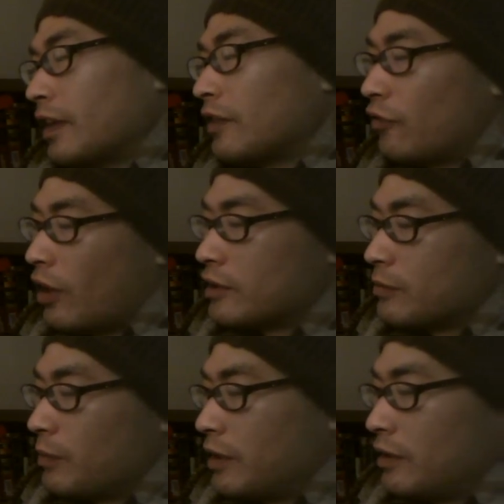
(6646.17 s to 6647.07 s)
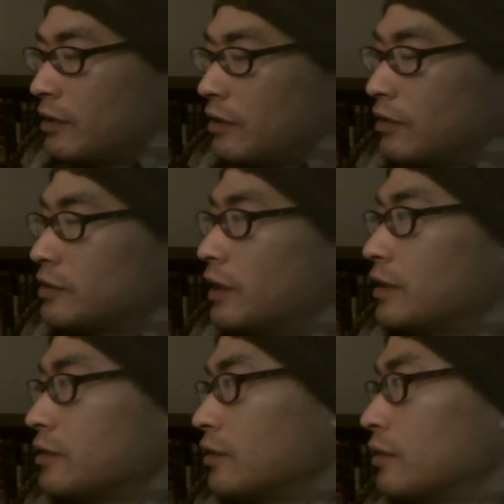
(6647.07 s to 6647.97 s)
if you ask me, here's the
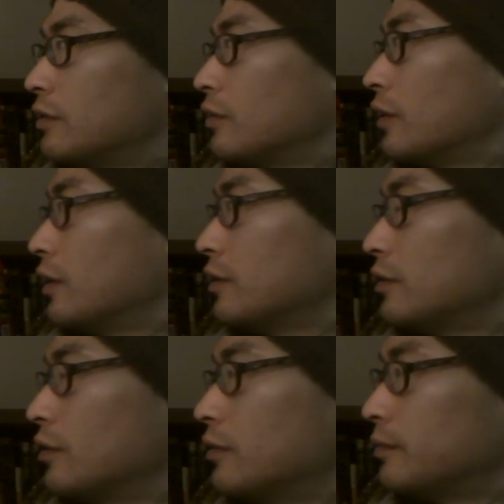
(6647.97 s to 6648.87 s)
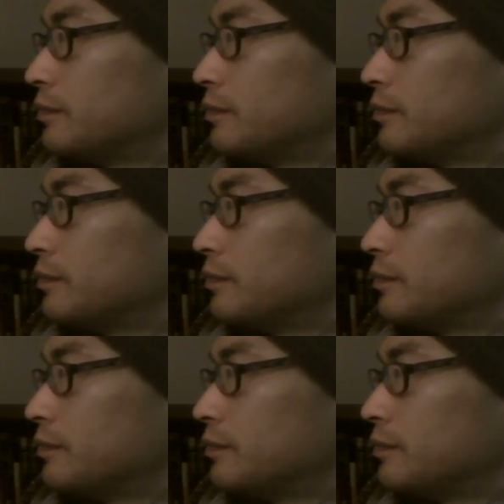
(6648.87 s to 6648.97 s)
answer. Okay, so